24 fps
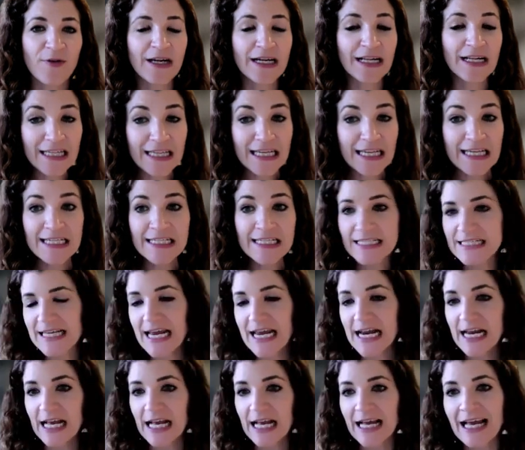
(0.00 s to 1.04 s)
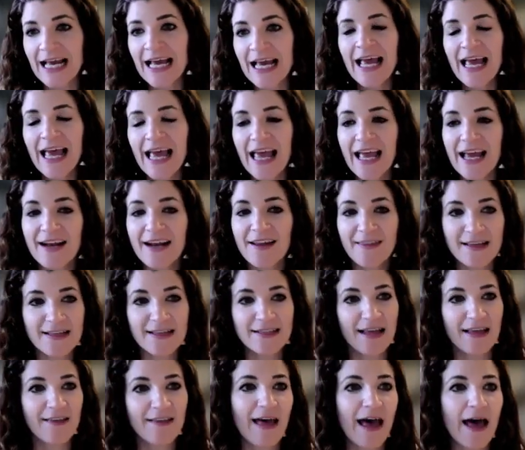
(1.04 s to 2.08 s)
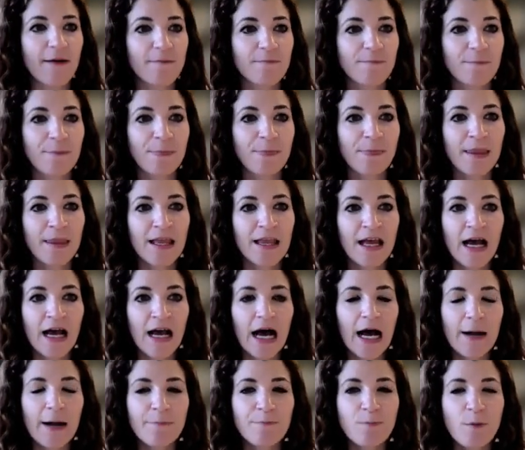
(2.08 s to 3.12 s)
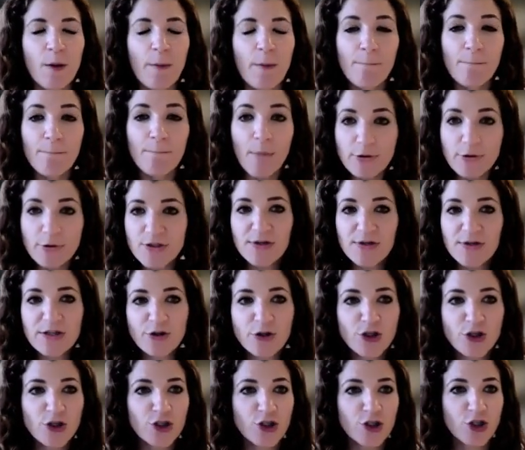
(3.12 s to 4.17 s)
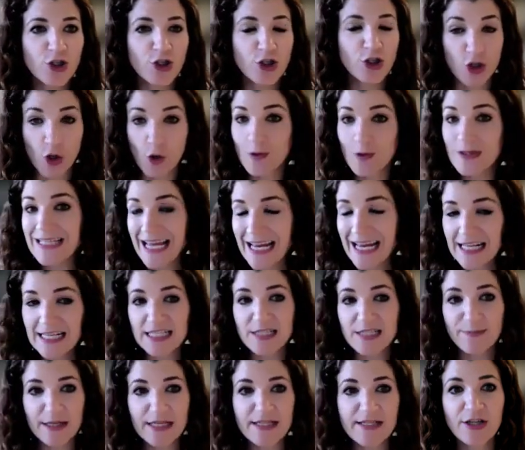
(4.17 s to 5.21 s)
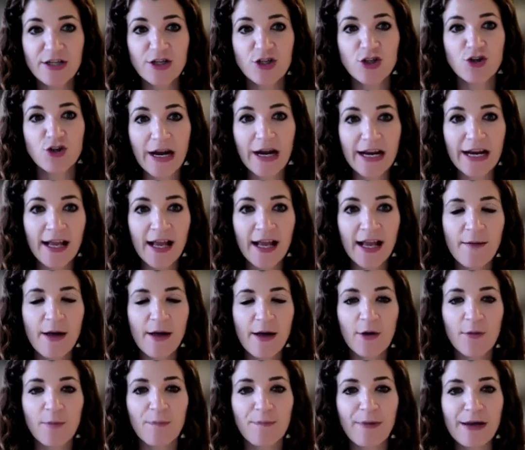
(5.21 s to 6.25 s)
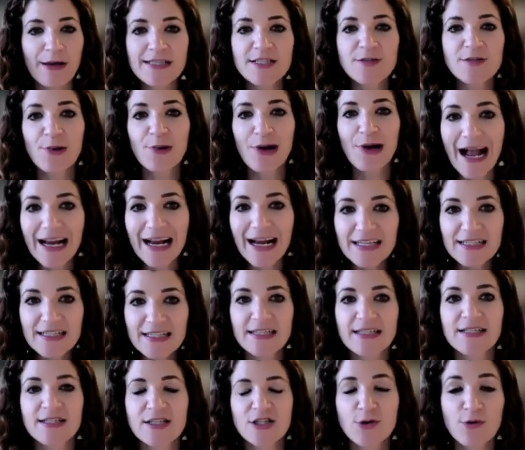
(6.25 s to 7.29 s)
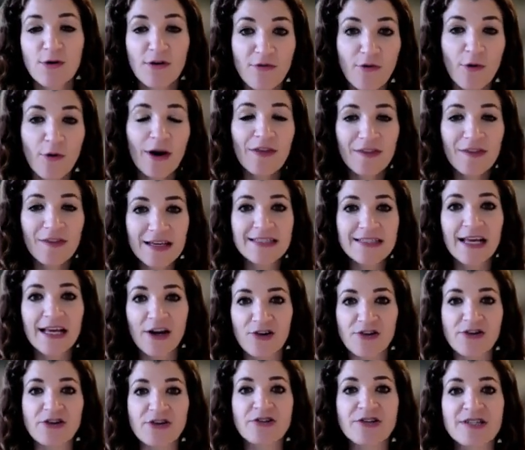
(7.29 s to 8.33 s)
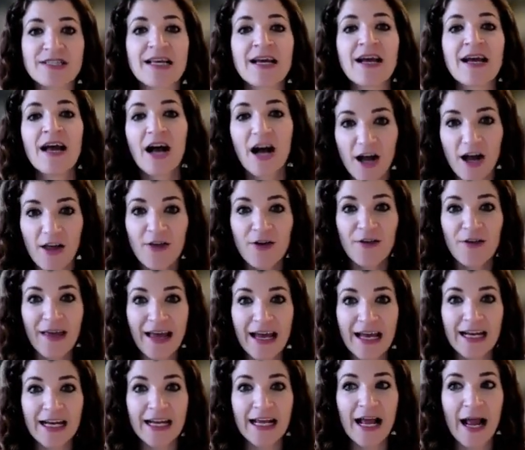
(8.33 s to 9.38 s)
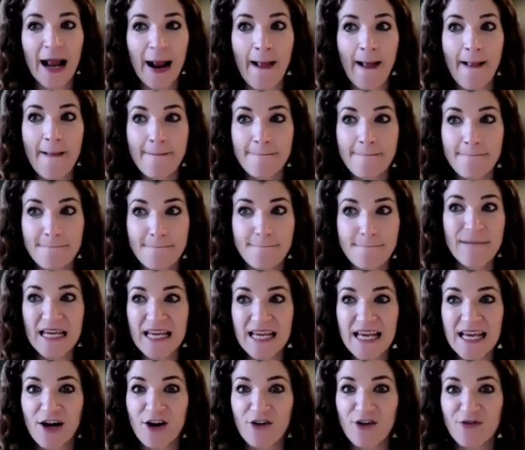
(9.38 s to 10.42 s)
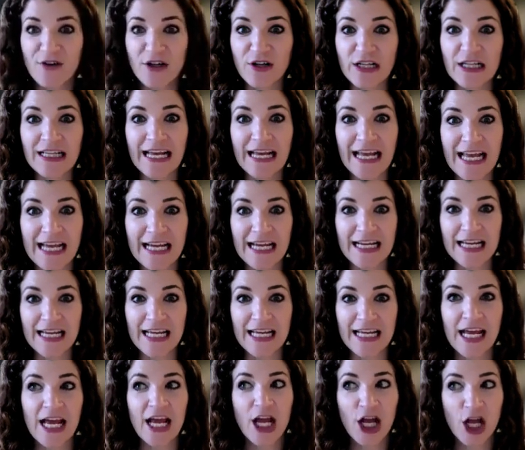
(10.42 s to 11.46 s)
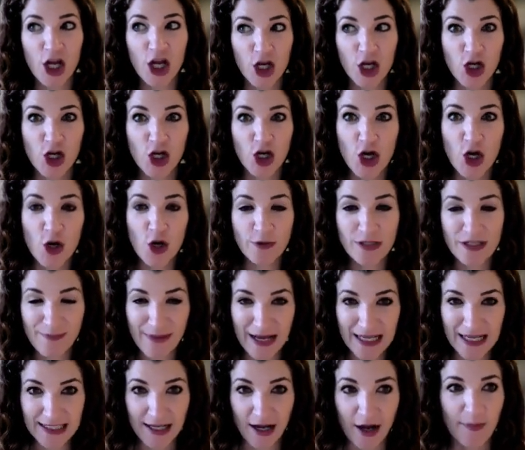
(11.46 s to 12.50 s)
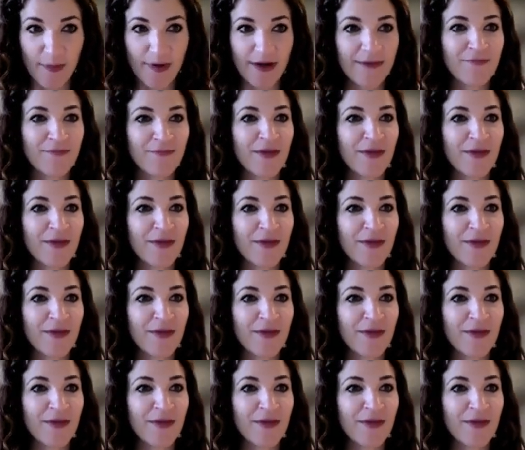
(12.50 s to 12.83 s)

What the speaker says: than cleaned data and things like that. Most researchers don't get explicit training about best practices to avoid these errors other than be careful and don't mess up.